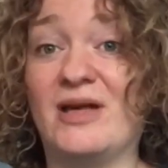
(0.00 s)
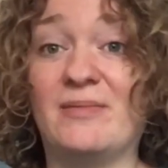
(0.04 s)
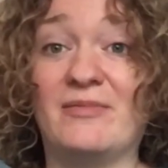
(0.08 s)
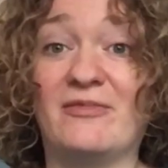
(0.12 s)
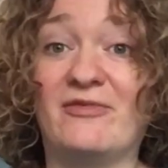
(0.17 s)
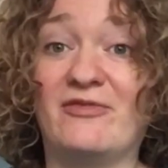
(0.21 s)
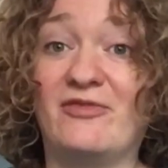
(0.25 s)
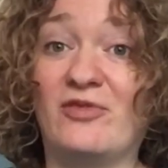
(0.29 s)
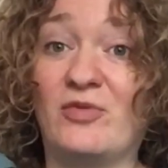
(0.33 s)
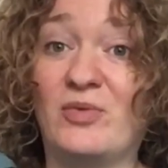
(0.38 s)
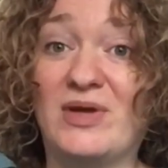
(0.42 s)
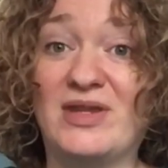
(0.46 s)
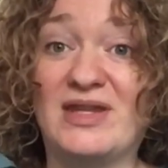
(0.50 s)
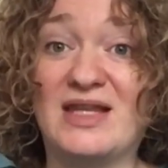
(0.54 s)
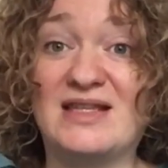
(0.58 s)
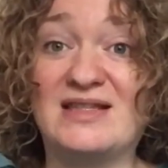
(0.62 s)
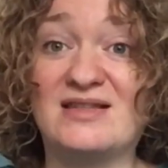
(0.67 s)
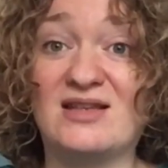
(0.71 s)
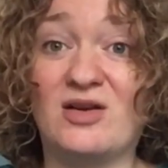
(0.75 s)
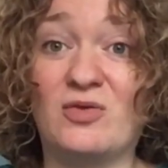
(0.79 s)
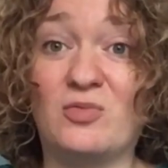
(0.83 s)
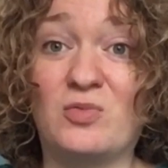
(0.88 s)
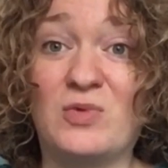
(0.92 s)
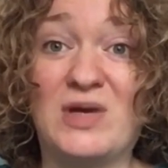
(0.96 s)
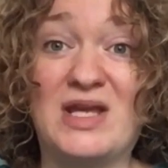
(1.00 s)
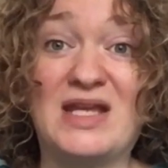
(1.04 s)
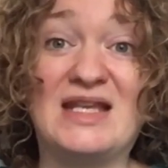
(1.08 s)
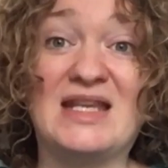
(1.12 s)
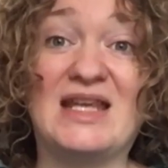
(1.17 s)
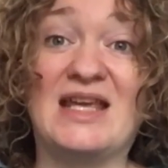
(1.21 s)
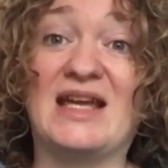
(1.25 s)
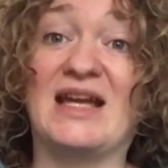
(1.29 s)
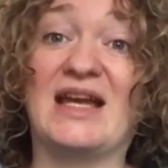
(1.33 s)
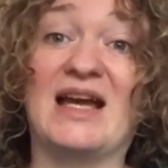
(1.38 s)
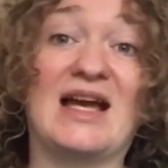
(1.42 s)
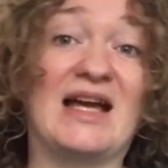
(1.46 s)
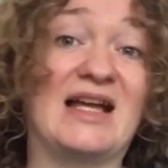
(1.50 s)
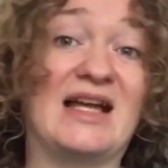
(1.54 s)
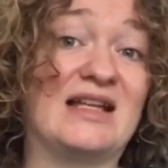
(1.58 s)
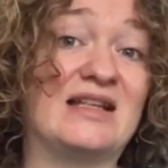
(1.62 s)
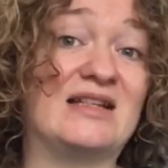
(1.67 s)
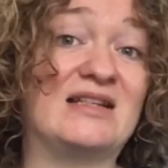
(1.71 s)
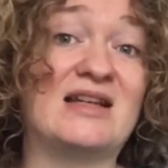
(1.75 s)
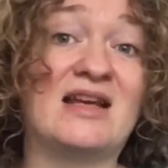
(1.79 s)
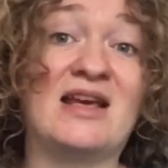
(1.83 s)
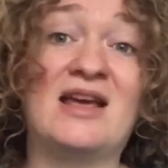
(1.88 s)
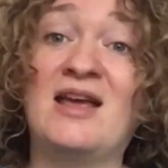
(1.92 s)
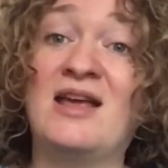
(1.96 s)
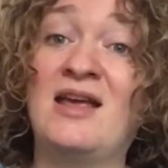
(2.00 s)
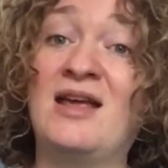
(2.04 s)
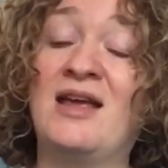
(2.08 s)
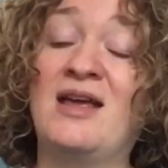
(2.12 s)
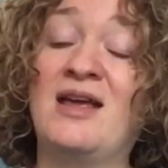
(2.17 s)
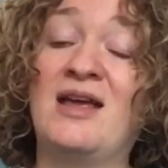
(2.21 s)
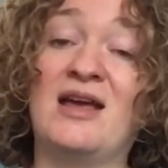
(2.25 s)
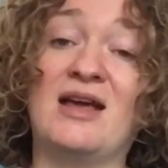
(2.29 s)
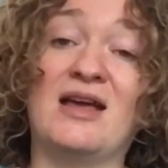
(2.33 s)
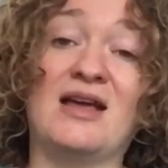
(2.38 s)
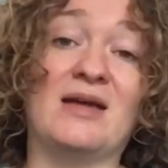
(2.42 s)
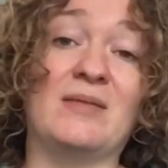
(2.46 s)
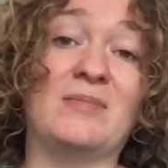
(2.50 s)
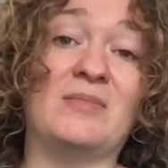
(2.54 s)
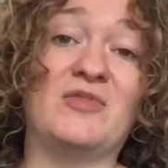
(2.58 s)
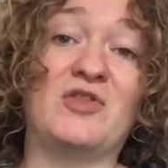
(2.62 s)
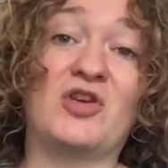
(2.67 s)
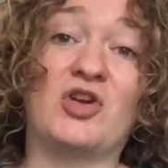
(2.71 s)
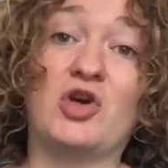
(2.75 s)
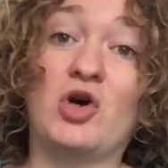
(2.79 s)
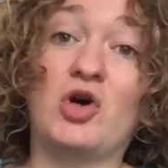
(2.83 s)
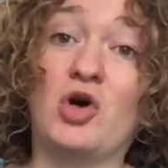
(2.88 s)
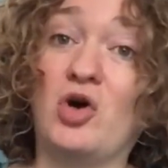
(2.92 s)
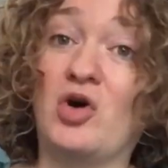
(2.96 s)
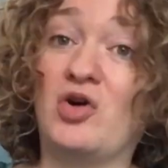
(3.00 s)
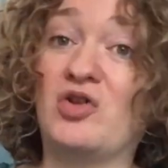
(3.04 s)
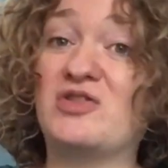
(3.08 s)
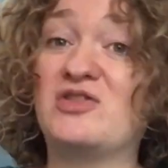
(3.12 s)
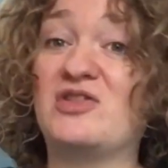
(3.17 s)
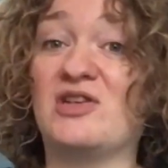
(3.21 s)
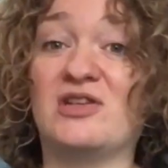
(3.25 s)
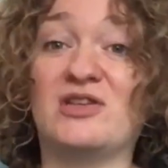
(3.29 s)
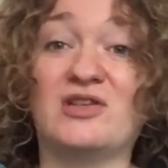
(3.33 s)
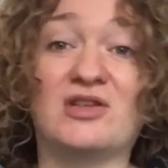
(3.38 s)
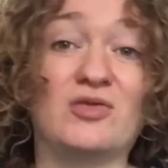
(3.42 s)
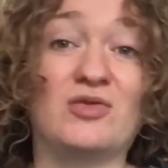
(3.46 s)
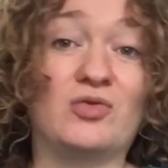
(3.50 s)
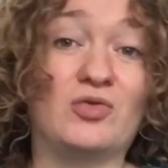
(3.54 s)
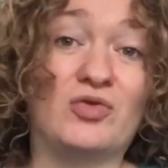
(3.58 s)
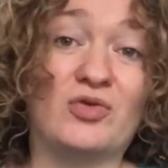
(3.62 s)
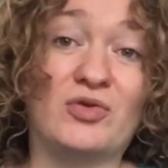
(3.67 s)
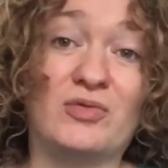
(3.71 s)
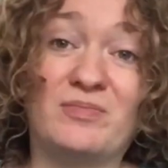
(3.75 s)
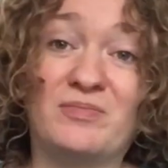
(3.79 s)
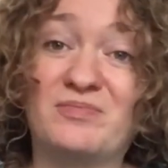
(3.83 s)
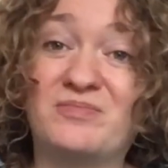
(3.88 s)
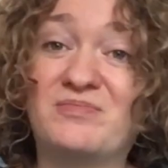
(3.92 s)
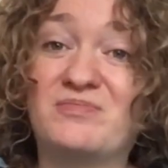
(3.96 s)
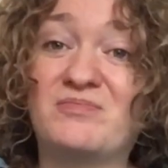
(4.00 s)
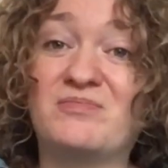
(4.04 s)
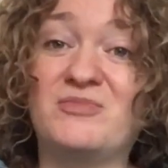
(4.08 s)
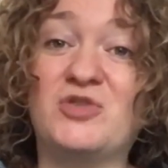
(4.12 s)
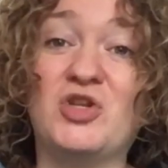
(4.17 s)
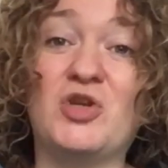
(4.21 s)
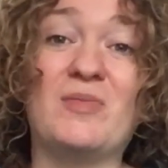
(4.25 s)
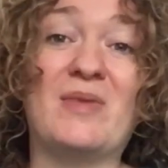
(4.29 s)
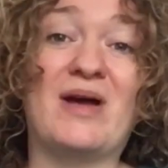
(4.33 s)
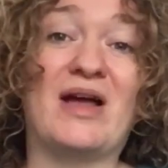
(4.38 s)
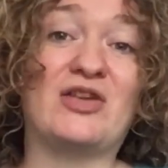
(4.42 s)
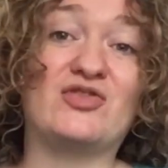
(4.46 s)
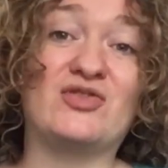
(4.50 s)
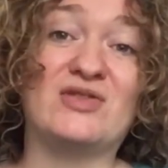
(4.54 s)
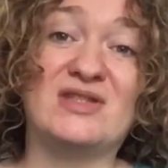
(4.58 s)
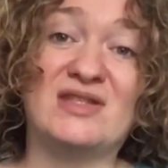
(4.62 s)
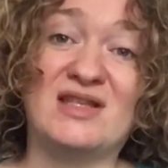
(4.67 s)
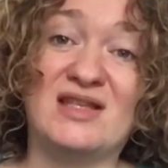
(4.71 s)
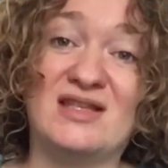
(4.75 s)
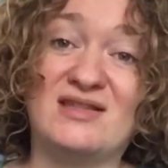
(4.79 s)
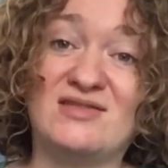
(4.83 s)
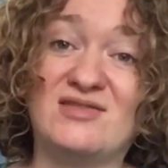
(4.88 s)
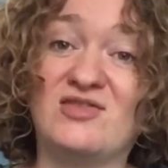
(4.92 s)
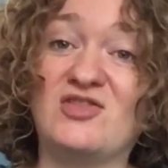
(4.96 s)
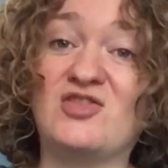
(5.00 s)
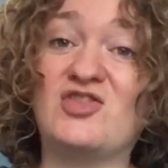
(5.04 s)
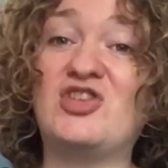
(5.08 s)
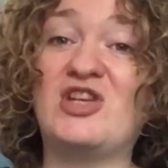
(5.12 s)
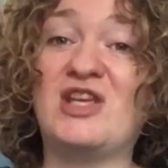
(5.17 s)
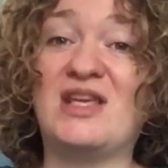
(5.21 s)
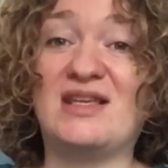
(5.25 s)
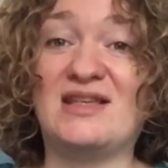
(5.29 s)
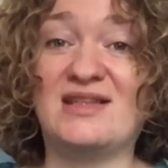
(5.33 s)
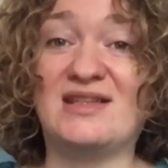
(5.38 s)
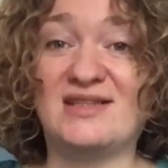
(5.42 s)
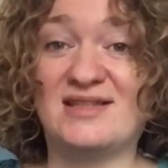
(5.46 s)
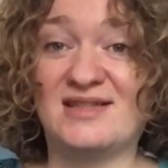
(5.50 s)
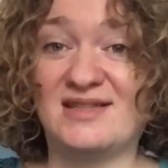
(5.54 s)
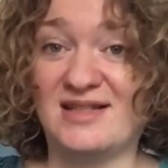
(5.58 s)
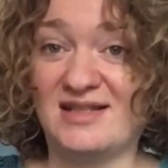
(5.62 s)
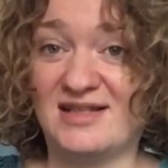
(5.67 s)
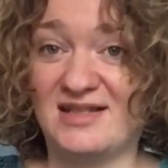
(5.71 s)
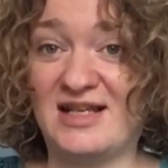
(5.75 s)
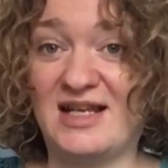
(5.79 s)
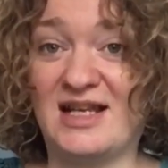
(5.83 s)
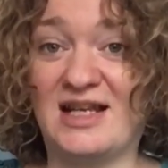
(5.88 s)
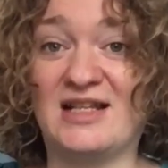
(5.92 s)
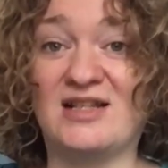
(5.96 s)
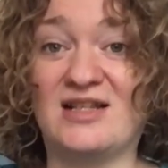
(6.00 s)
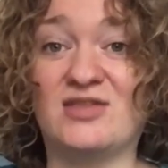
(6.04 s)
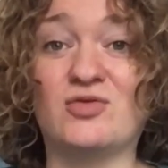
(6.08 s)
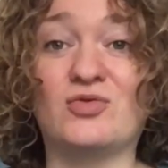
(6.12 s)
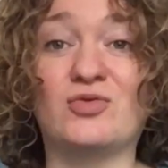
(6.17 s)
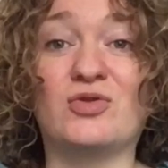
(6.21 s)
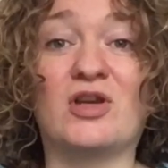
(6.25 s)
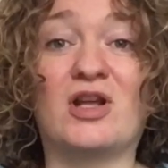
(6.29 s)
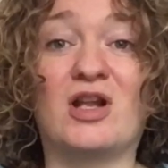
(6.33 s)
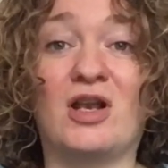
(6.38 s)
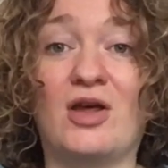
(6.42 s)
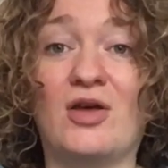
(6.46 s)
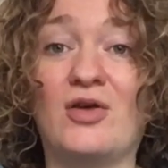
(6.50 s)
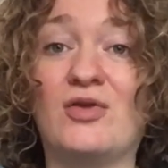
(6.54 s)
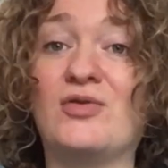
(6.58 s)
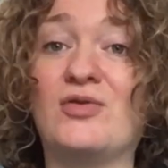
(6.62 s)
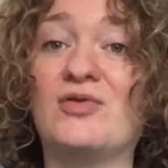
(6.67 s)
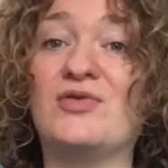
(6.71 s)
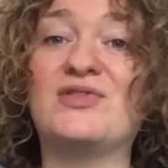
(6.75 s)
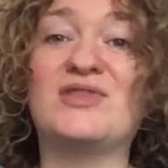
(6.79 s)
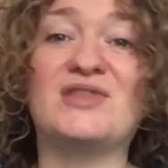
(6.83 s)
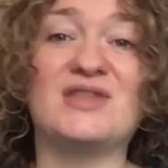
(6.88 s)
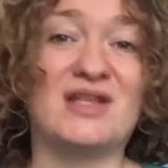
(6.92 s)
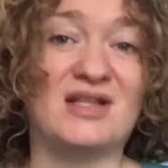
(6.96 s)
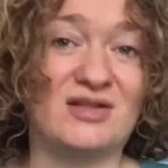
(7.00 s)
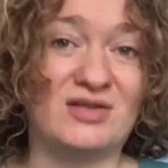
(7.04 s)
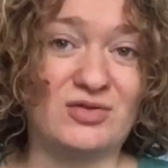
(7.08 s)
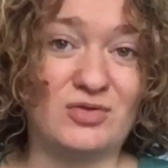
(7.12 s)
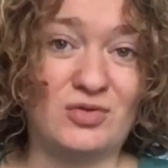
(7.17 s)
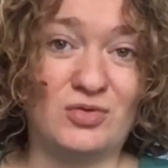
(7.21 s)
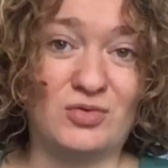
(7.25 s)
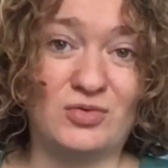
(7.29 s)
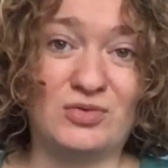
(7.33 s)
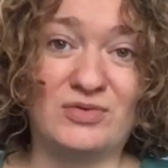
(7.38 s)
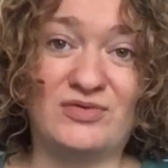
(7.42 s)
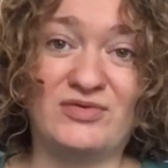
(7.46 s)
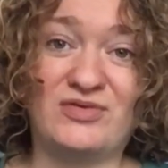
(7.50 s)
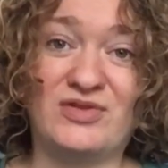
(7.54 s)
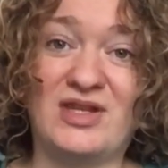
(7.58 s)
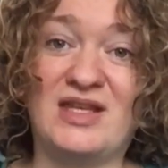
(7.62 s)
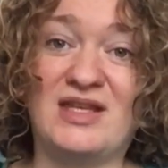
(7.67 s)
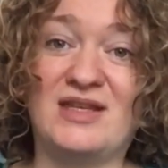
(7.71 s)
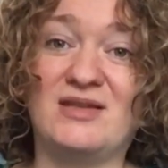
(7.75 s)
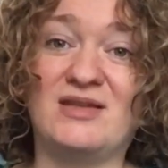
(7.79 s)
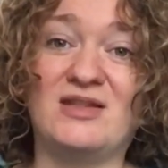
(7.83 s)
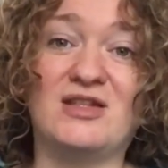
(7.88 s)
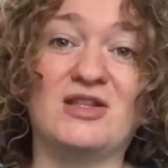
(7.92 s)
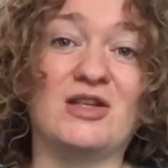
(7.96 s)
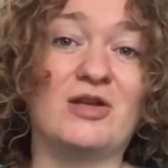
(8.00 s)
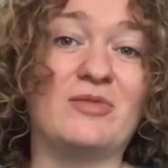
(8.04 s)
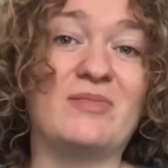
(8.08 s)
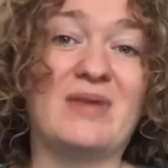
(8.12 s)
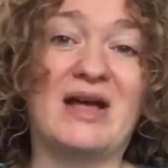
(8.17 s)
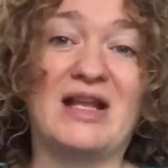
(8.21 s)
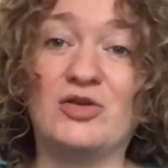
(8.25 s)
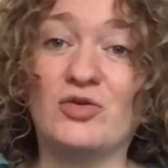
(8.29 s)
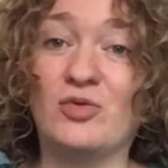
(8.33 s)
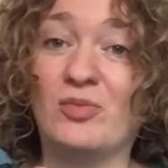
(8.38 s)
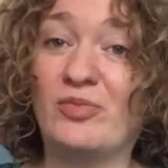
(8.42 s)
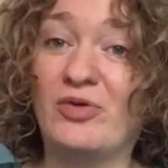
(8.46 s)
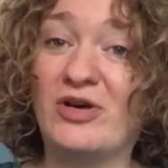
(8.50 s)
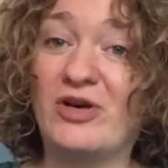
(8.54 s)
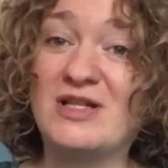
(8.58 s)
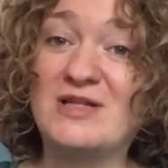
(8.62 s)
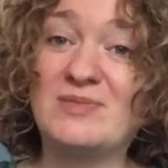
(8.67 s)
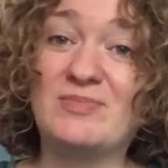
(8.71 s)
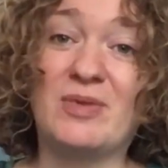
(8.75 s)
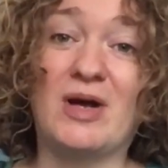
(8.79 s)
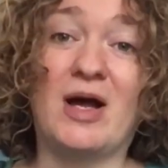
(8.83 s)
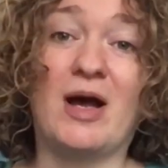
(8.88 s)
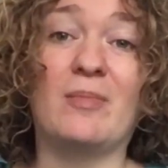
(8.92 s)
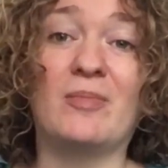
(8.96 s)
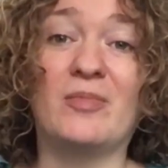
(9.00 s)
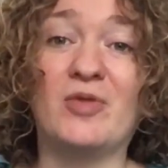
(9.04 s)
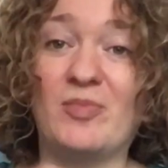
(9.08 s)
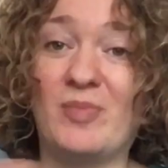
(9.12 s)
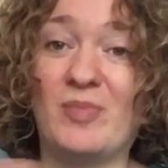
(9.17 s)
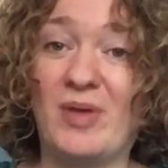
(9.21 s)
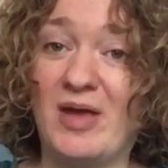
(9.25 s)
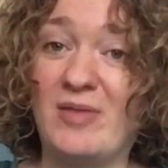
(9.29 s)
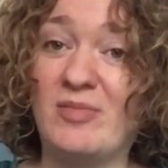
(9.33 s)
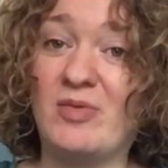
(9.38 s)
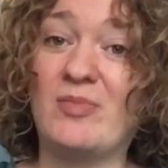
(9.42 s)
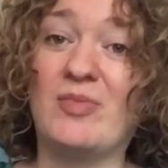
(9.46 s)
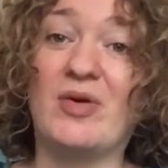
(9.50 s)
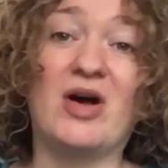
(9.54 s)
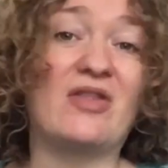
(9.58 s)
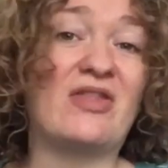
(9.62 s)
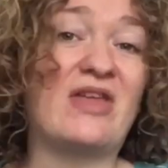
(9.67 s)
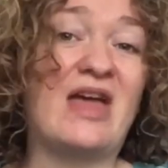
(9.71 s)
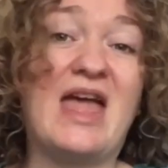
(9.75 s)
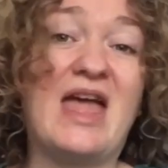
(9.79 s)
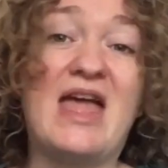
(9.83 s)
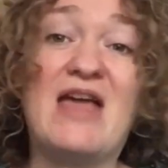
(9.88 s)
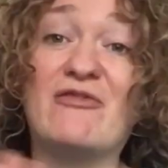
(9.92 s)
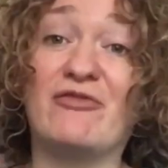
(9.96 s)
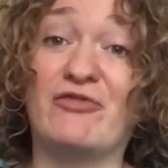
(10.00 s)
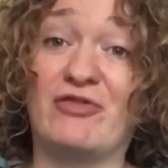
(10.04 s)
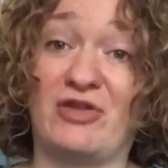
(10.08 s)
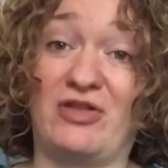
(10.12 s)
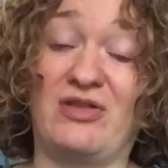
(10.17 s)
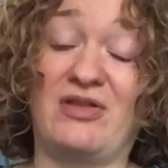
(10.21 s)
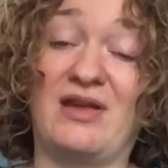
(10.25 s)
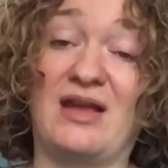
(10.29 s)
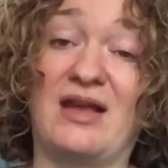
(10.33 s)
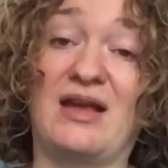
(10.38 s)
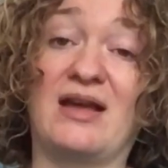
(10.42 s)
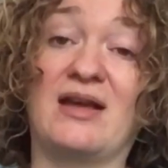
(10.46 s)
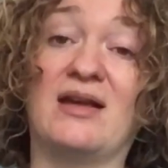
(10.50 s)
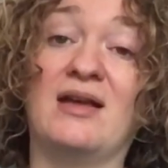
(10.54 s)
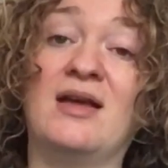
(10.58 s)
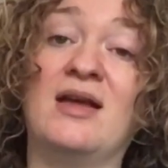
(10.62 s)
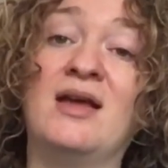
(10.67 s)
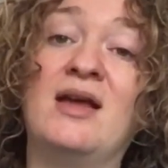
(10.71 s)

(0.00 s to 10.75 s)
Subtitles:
for when they start weaning, and the cot, and all the new mattresses and the sheets, and all the clothes, and all of the manual breast pump, the baby bath, everything